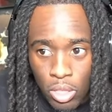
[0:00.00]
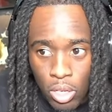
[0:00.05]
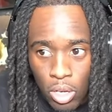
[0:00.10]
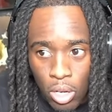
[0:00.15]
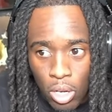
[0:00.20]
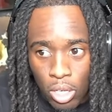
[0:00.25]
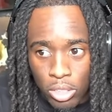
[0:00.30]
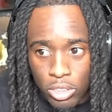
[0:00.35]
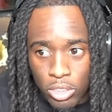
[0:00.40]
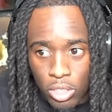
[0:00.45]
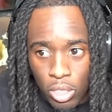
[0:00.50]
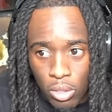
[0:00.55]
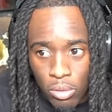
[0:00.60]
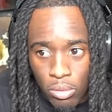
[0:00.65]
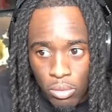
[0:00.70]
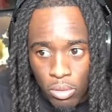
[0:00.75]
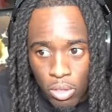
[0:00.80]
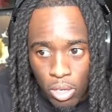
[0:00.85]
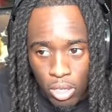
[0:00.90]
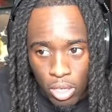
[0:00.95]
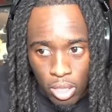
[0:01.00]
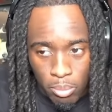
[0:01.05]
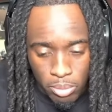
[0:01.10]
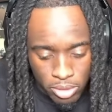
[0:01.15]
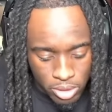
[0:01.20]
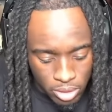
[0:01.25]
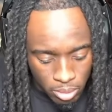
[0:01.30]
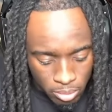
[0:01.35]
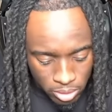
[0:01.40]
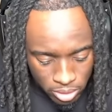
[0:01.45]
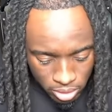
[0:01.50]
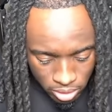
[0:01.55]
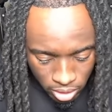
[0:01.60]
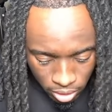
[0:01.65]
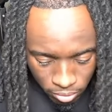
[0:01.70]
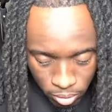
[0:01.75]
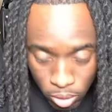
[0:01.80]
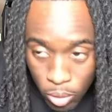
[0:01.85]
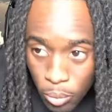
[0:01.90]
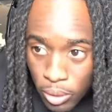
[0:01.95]
Also, hold on. Let me see
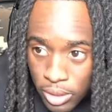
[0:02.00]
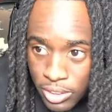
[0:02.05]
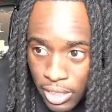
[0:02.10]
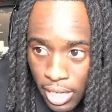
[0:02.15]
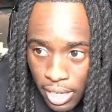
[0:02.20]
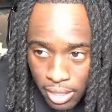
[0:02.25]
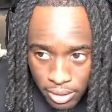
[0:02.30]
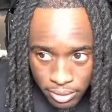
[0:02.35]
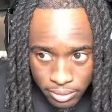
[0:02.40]
something real quick, chat.